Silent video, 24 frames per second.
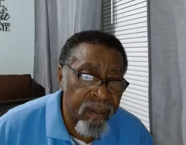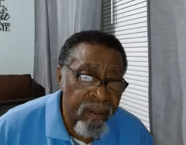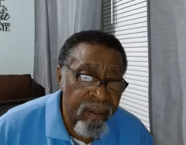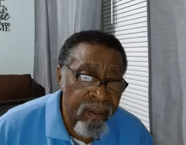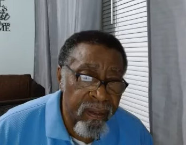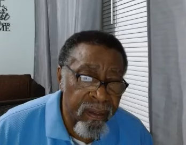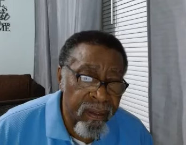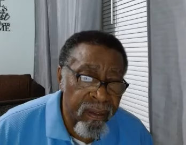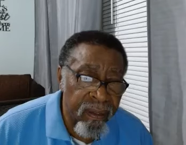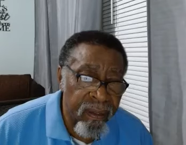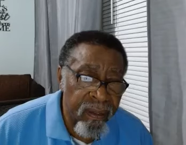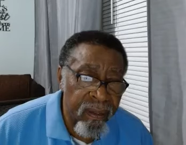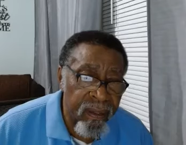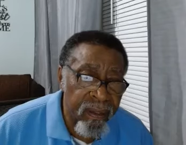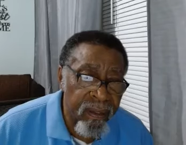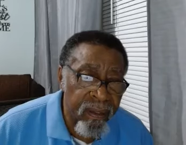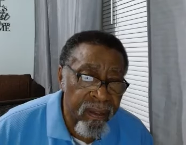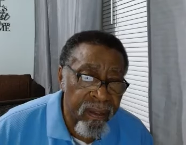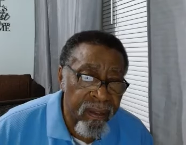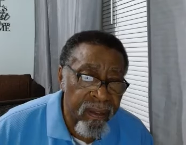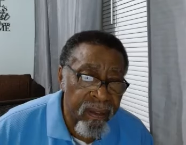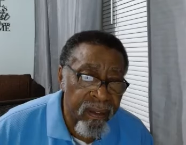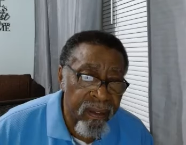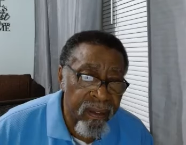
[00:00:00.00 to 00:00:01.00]

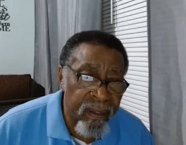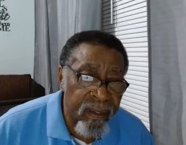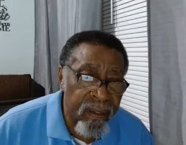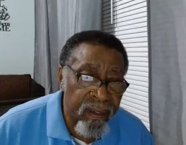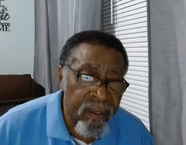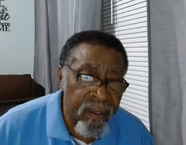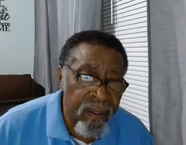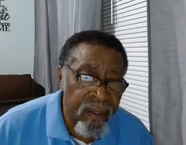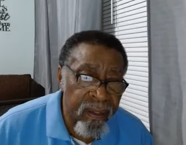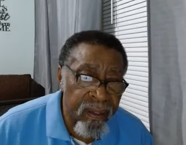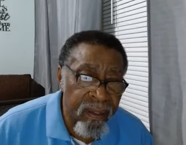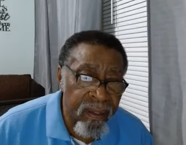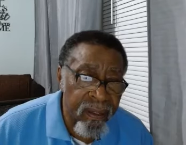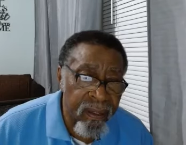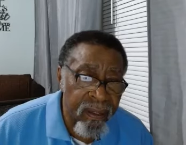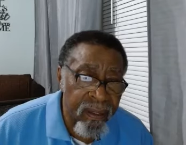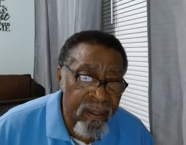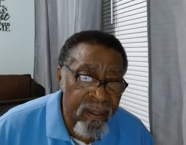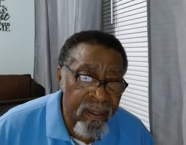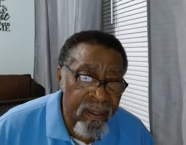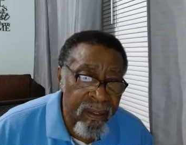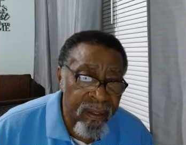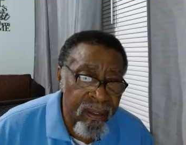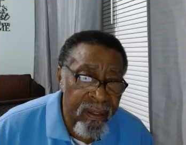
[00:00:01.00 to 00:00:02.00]

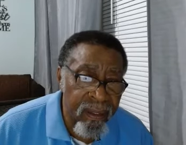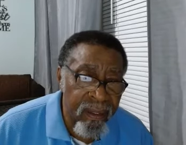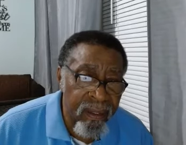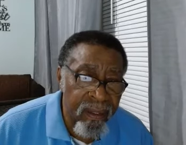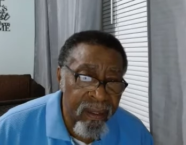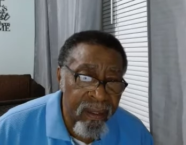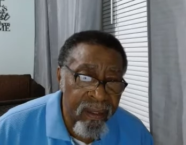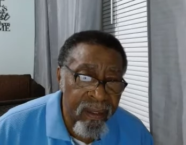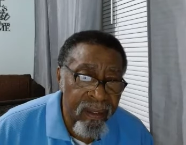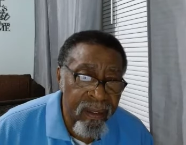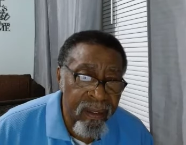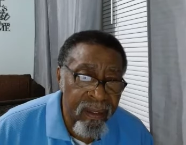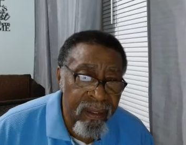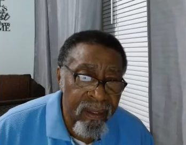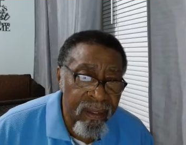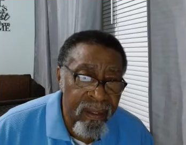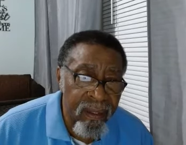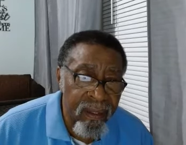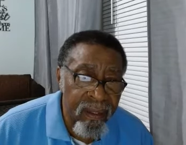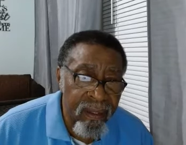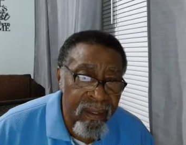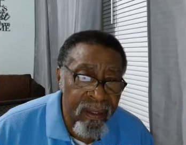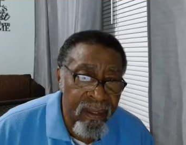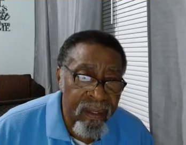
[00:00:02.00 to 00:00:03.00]

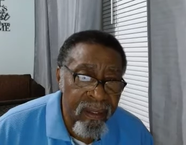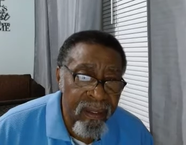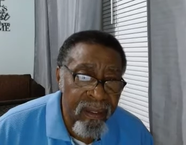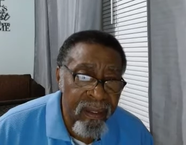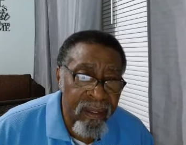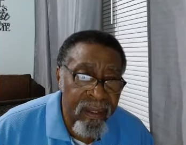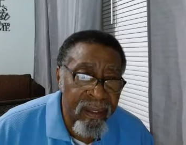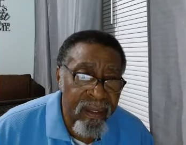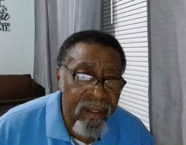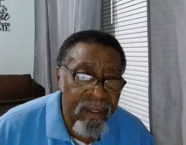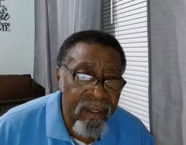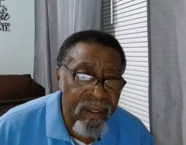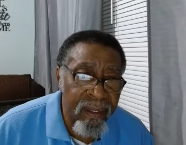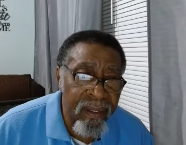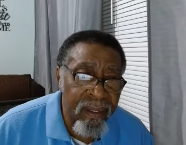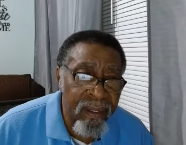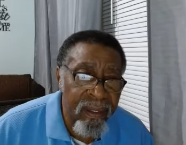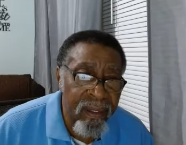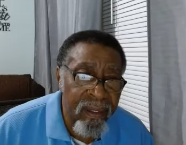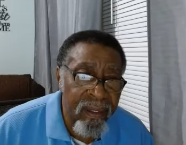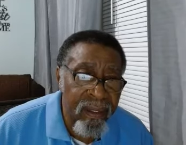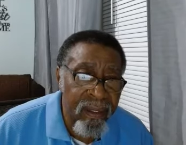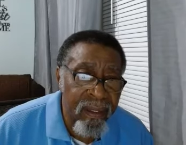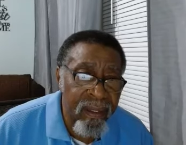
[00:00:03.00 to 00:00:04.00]

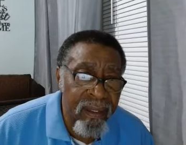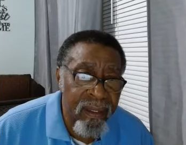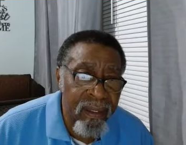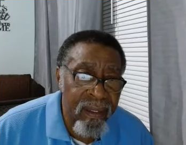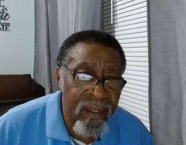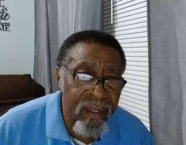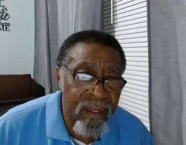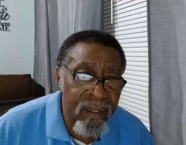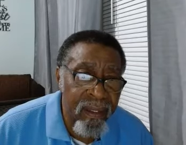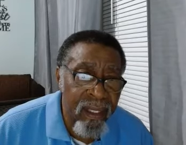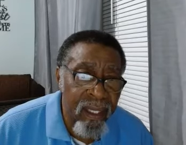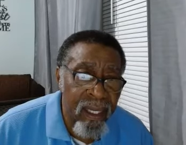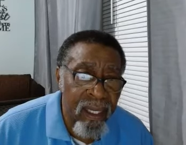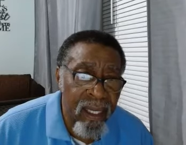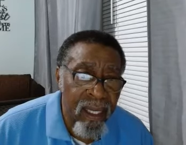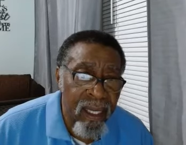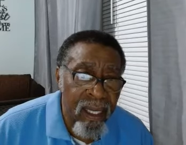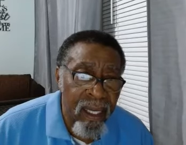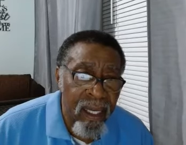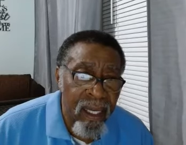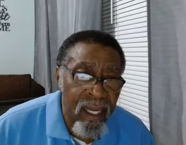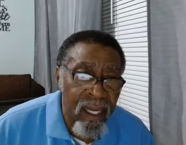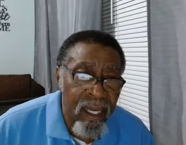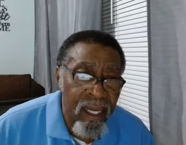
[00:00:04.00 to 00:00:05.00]

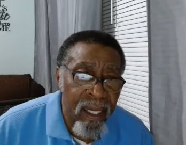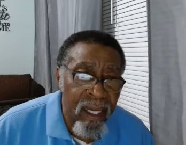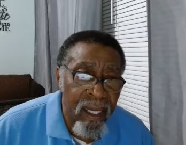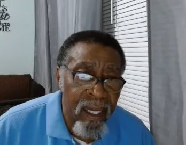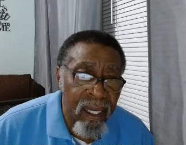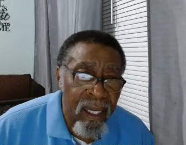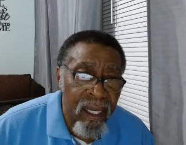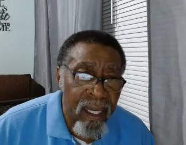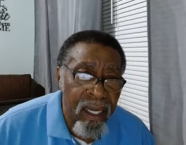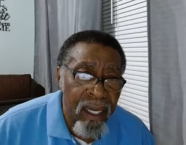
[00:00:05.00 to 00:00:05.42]
Nothing is said.